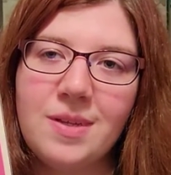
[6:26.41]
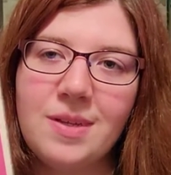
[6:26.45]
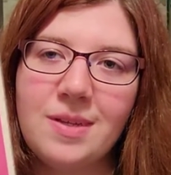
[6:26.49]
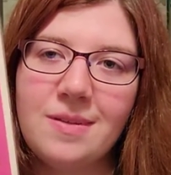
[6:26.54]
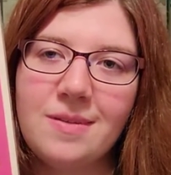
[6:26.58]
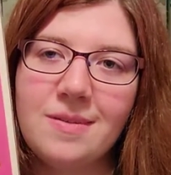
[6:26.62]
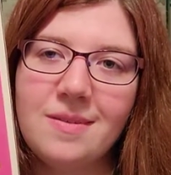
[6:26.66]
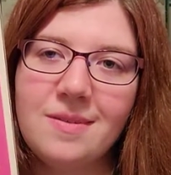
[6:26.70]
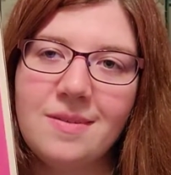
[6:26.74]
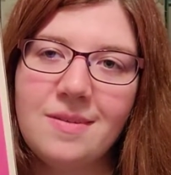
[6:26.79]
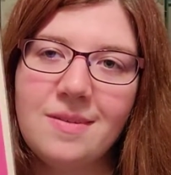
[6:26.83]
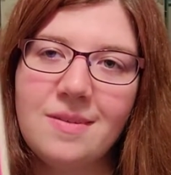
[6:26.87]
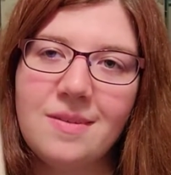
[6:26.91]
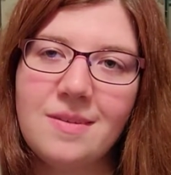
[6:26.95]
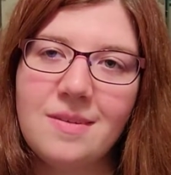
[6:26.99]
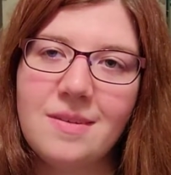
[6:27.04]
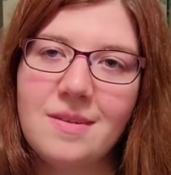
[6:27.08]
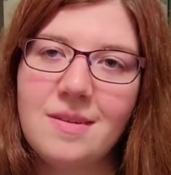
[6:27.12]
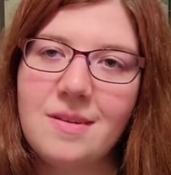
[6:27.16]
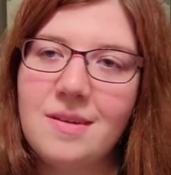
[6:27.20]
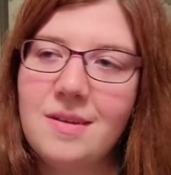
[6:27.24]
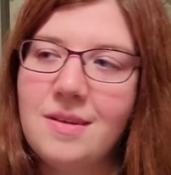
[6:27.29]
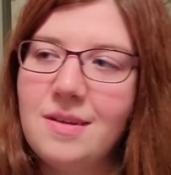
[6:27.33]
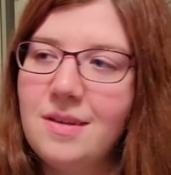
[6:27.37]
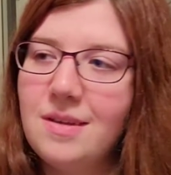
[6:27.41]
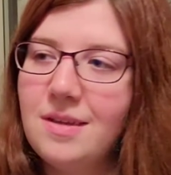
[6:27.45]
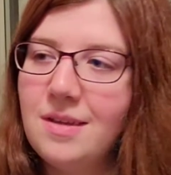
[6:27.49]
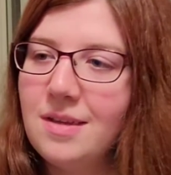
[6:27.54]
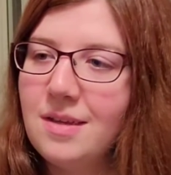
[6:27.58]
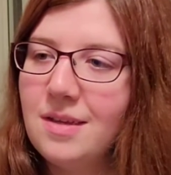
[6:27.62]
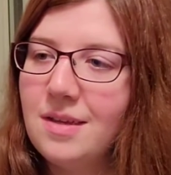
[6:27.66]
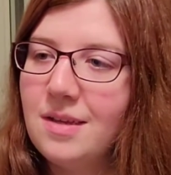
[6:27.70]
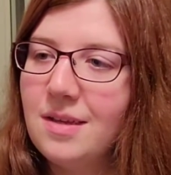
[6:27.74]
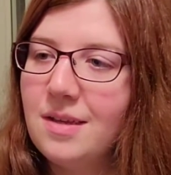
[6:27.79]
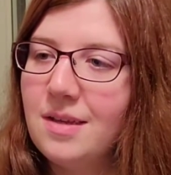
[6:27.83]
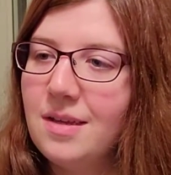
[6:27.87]
it's
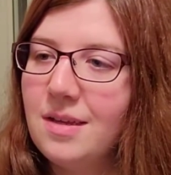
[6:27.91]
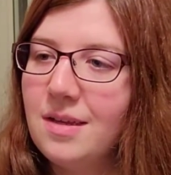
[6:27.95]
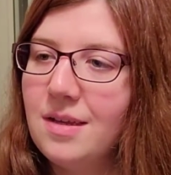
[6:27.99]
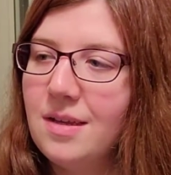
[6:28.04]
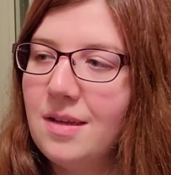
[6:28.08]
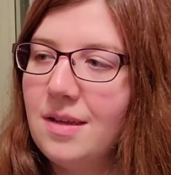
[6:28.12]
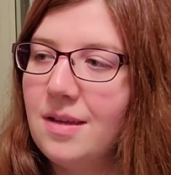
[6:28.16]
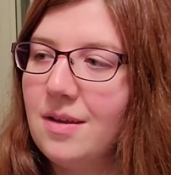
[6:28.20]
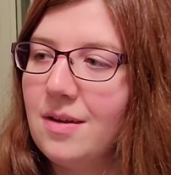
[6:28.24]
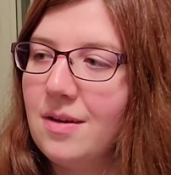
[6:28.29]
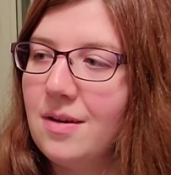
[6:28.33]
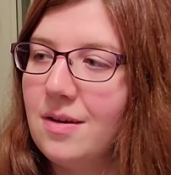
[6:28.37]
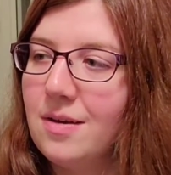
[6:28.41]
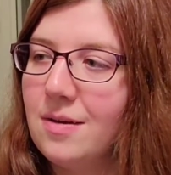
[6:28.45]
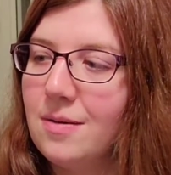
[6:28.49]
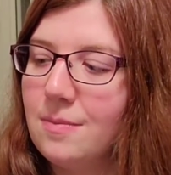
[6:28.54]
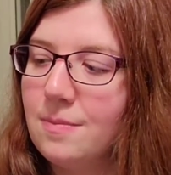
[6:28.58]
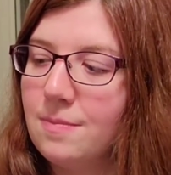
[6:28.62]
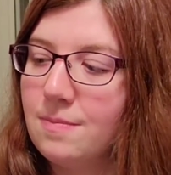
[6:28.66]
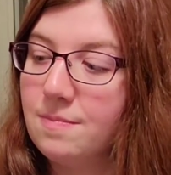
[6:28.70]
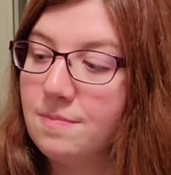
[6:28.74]
I